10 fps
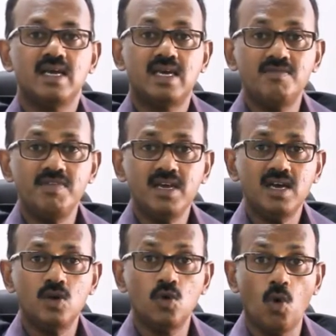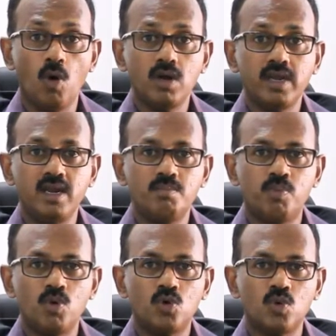giving a known
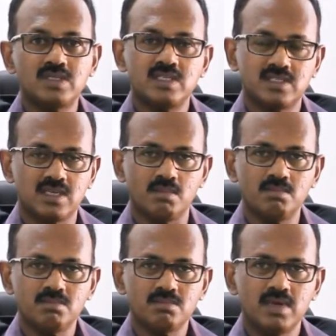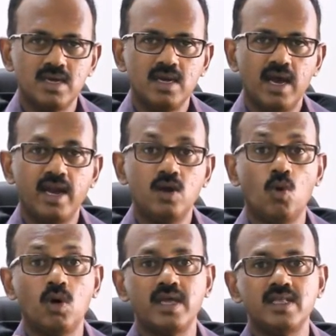input to a system and
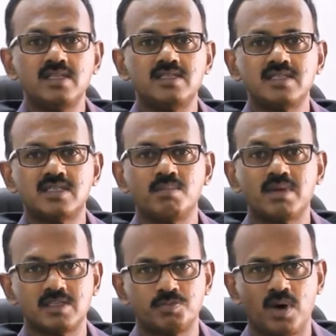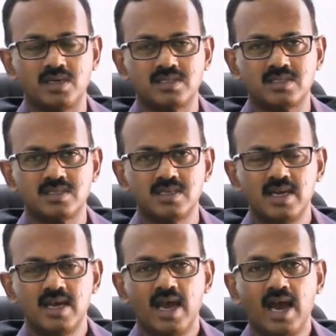noting the system response.
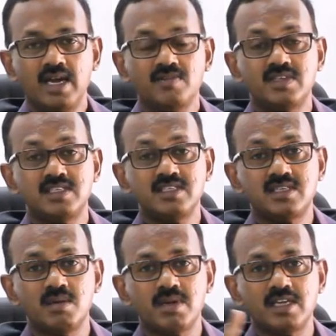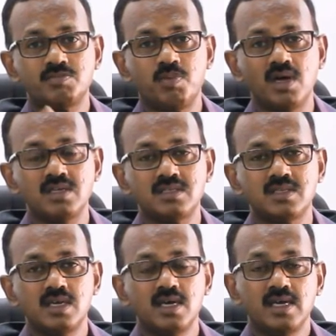And if the system
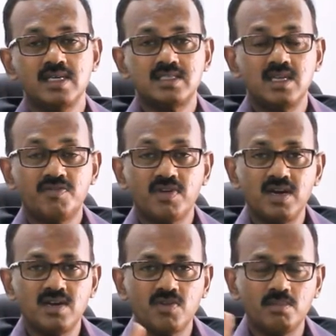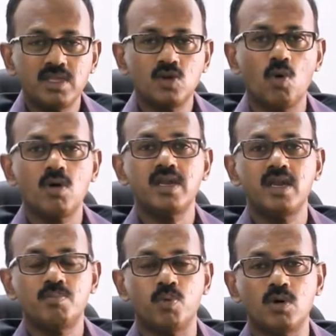response is different from the known
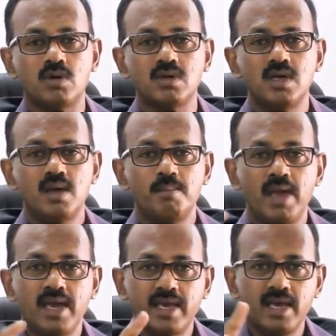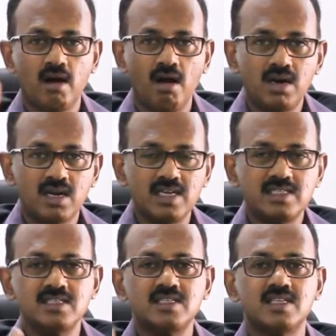input, making
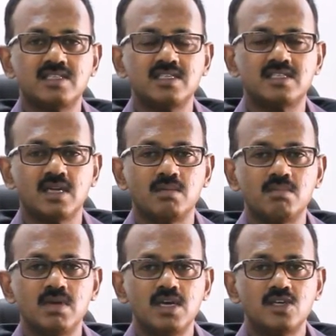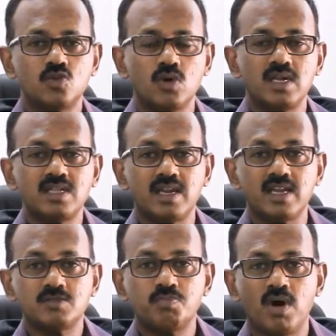alterations in the system so that the
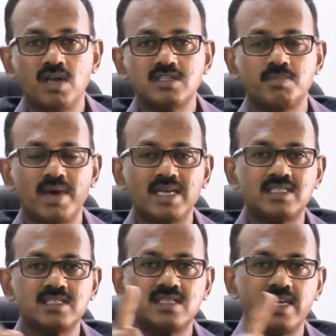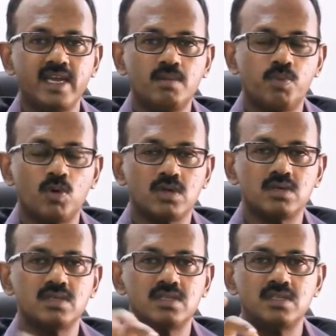response matches the input.
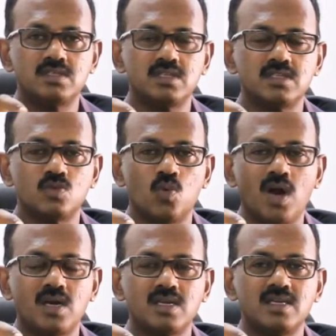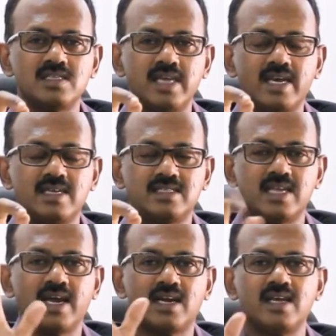This is what is
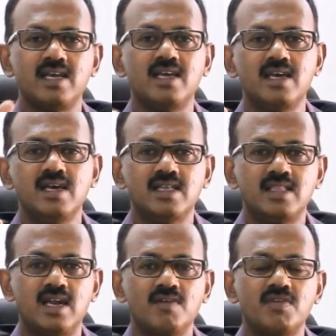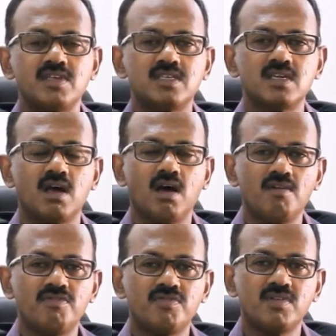exactly the definition
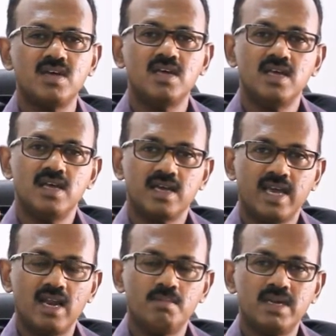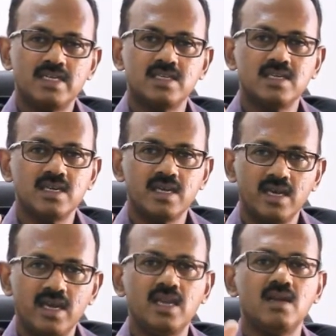of calibration
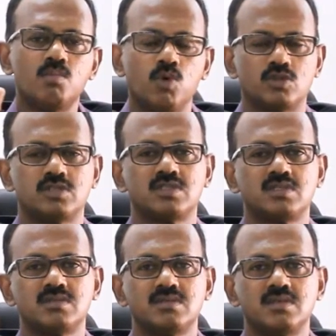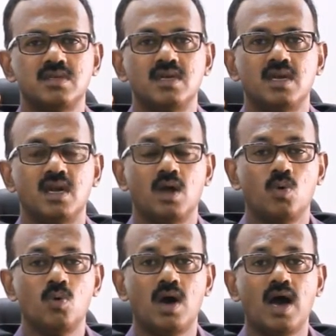in books.
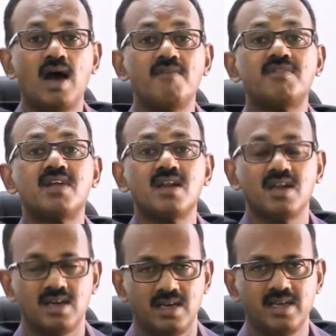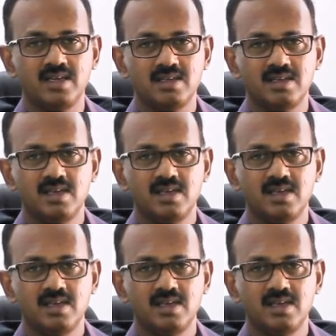Now, after learning,